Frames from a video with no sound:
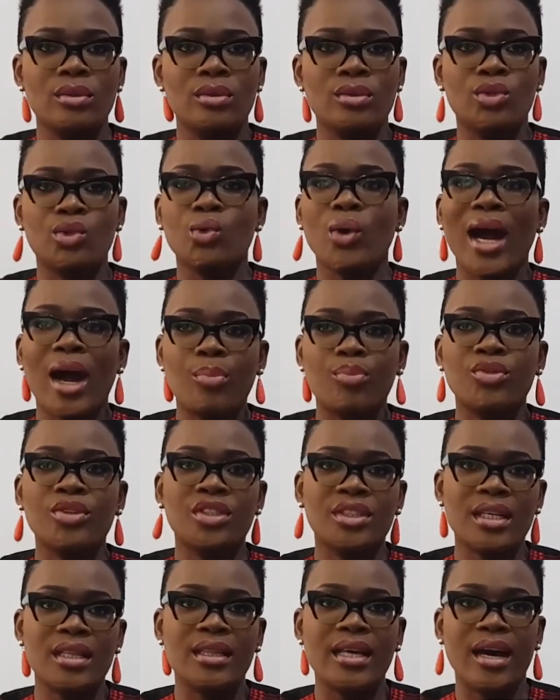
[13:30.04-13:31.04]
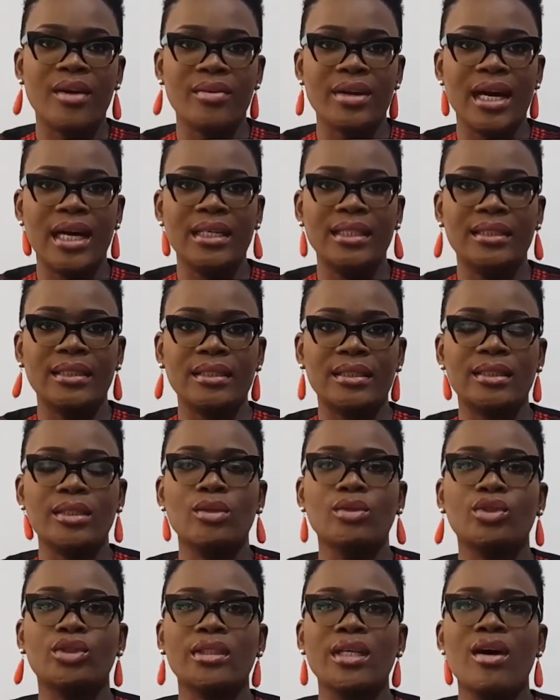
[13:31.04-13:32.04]
to appreciate that reality.
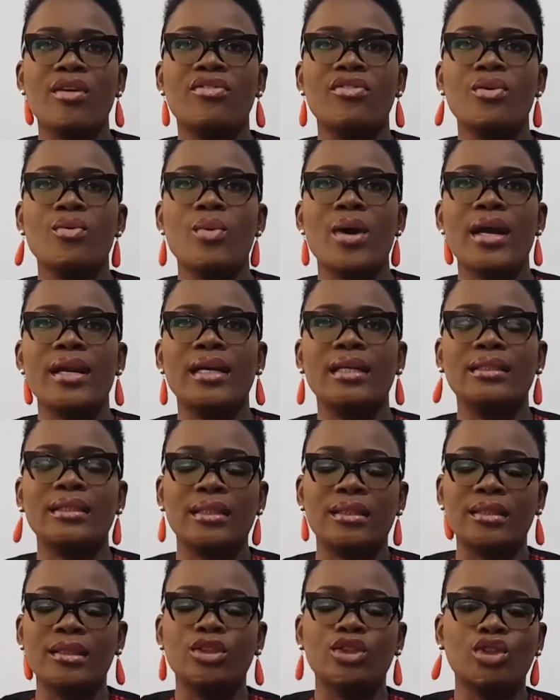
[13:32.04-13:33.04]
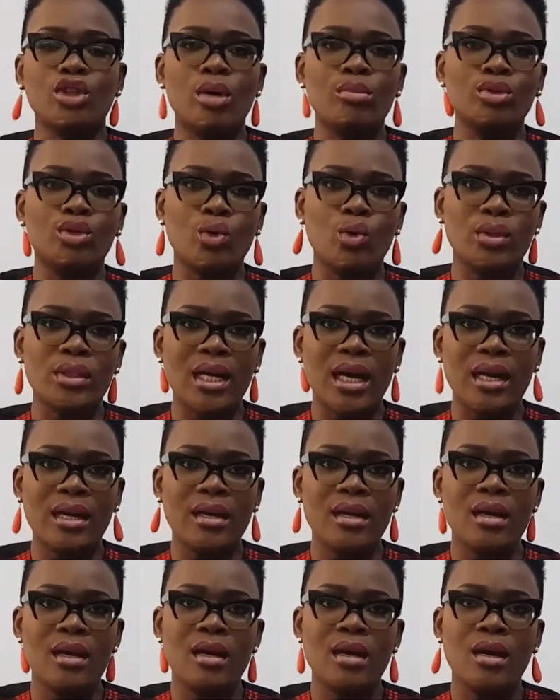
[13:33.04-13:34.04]
So self-awareness is the sum
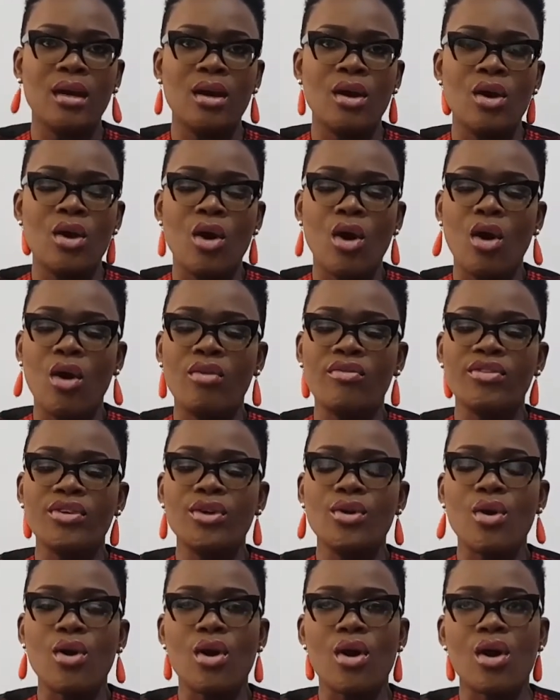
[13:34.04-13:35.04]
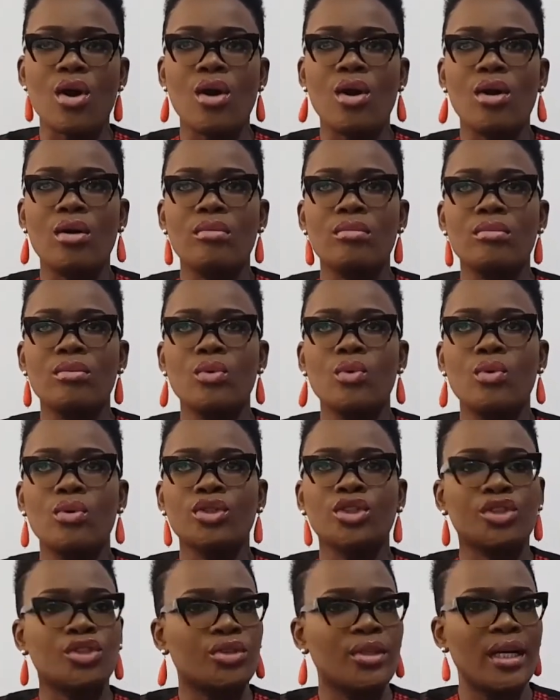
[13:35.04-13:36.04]
total of your
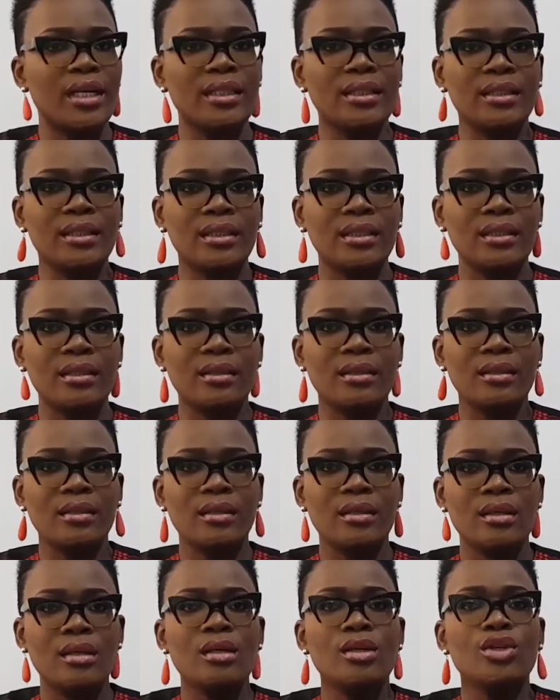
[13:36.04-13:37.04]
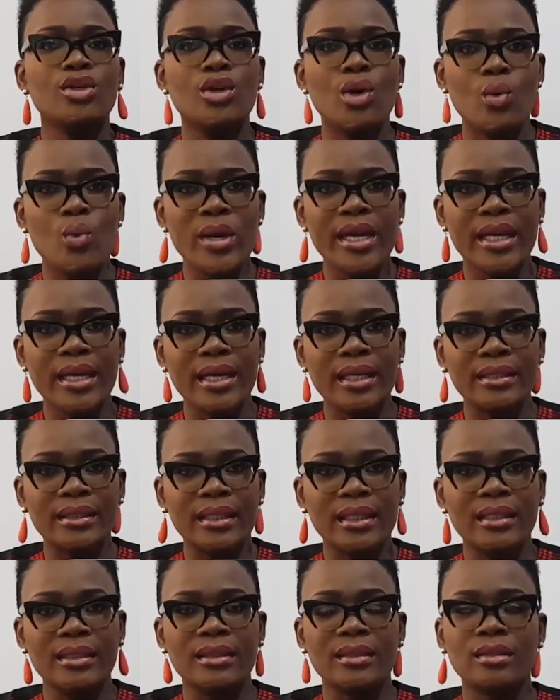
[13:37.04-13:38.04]
strengths, your
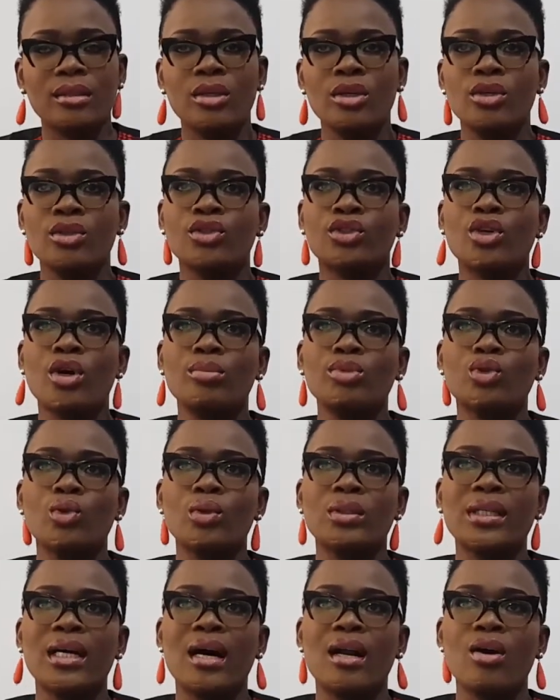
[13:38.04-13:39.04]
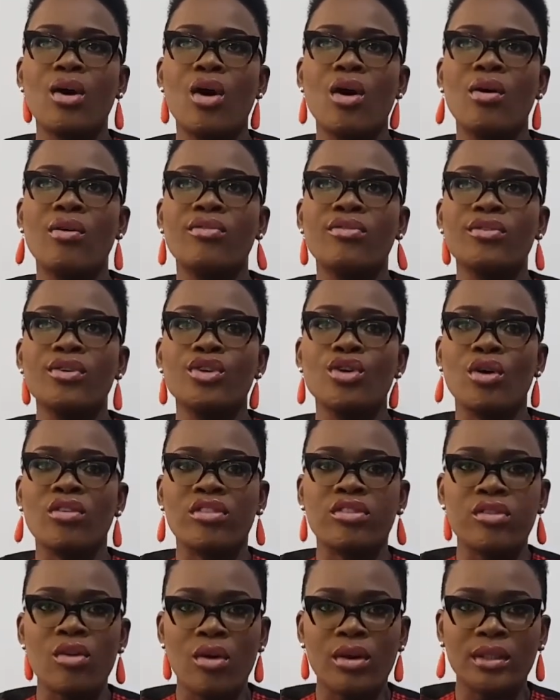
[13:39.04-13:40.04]
weaknesses, sum total of your
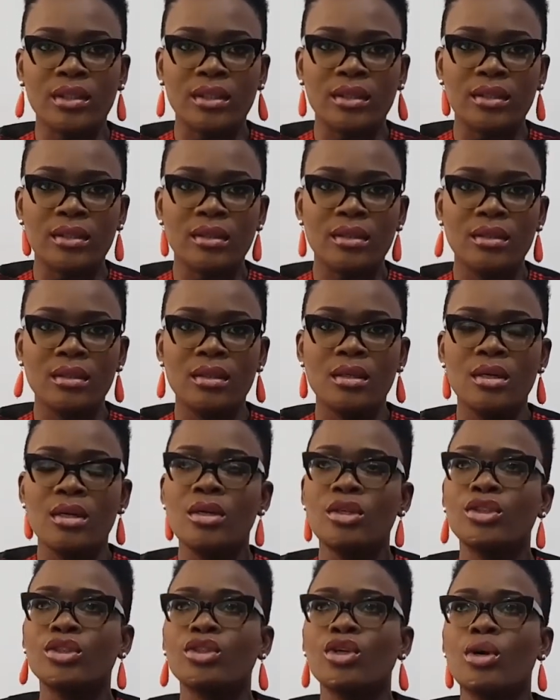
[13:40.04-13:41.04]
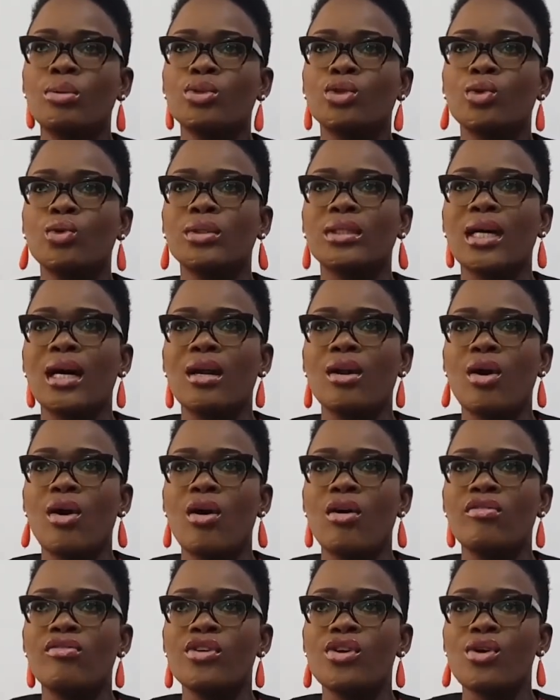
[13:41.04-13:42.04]
thoughts, sum total
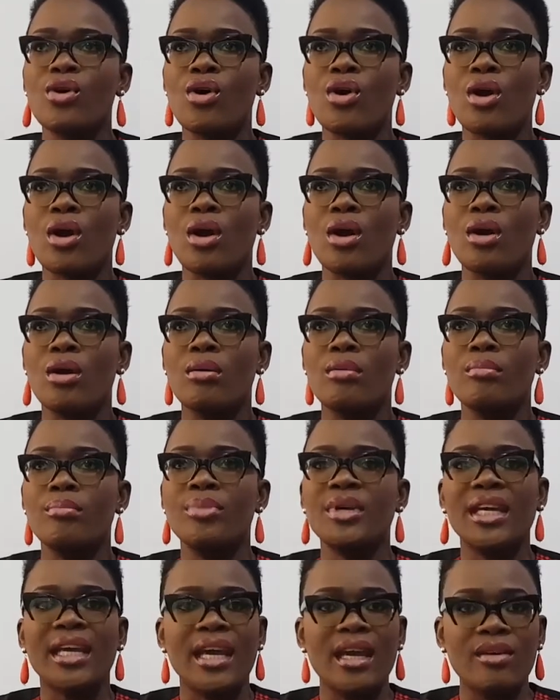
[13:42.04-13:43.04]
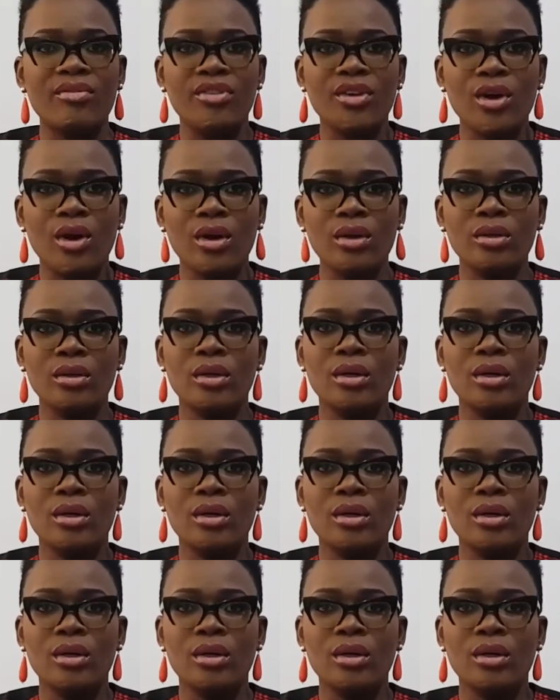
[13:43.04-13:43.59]
of your behavior.